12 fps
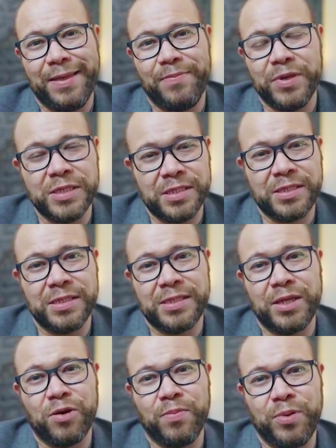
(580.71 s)
Businesses
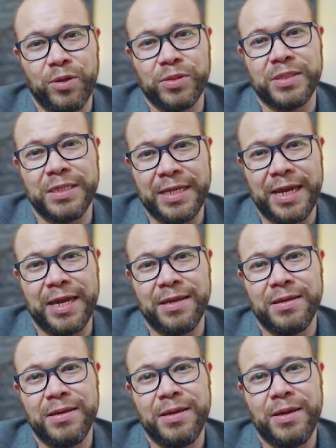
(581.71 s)
that are built
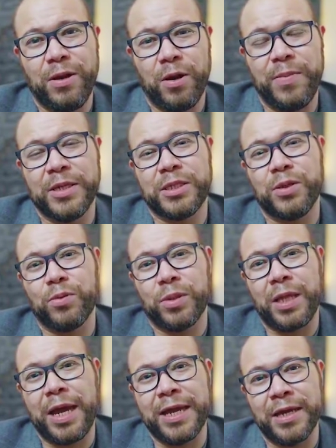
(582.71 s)
today are basically
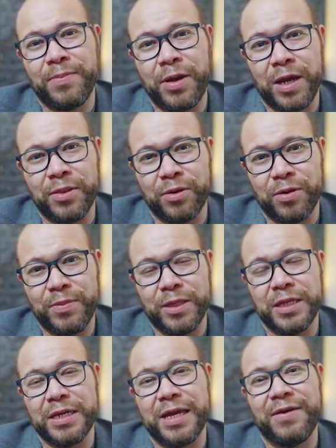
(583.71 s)
relying upon their
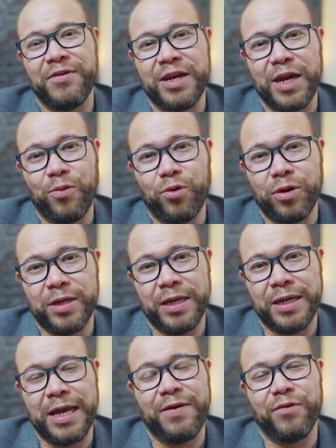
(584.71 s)
ability to have a network
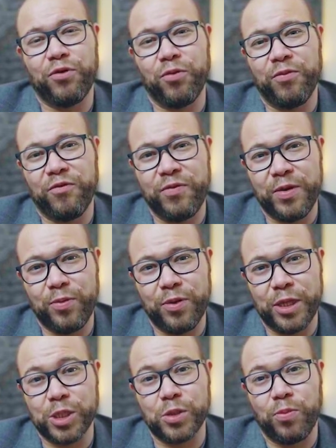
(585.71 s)
and have a group of people
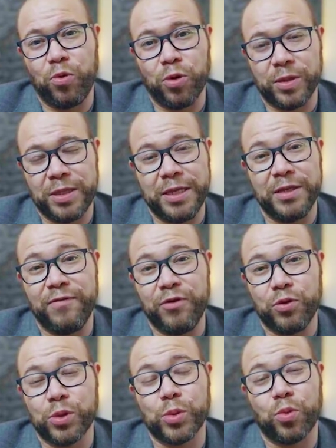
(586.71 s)
that support the
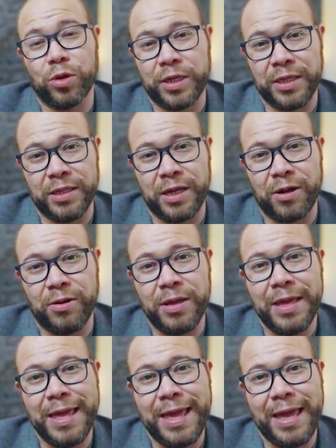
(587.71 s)
individuals working there.
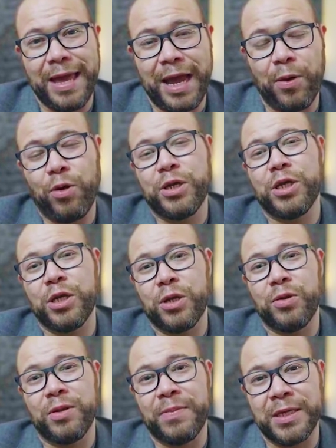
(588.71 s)
I want you to
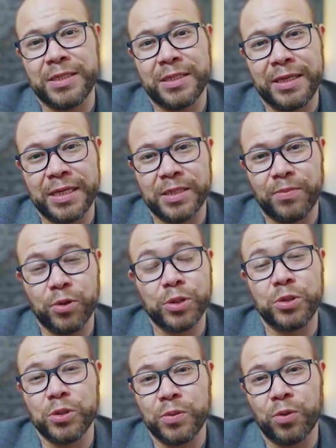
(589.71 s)
know that basically, as a
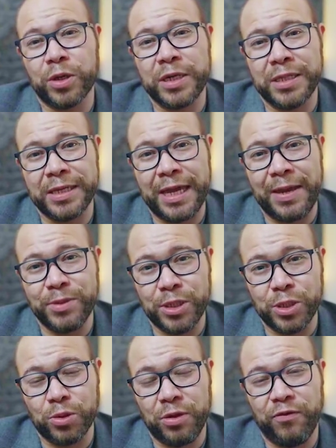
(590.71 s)
person who's been working in the games
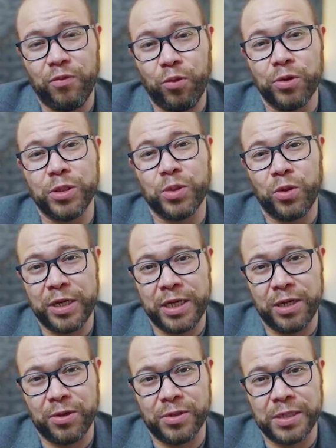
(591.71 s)
industry for more than 20
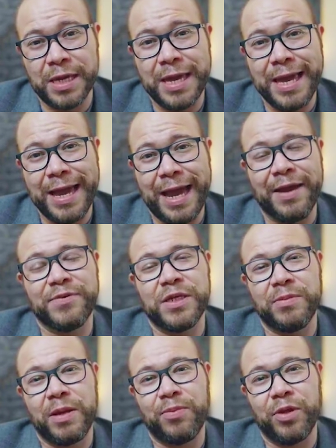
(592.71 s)
years, I have
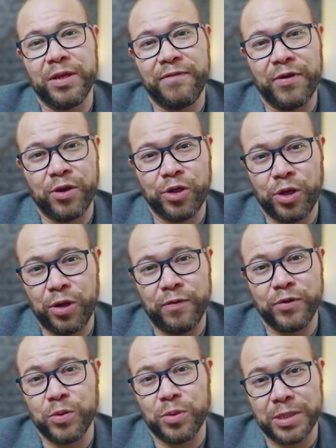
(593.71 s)
seen my plenty fair share
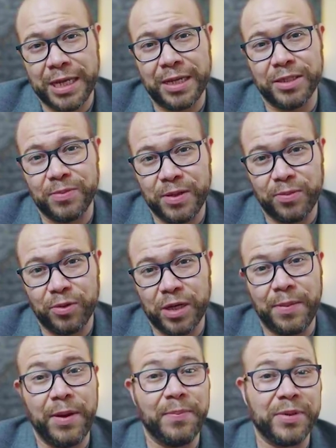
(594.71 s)
of super talented people
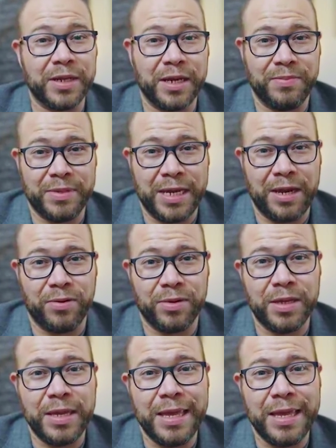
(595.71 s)
come up and come down.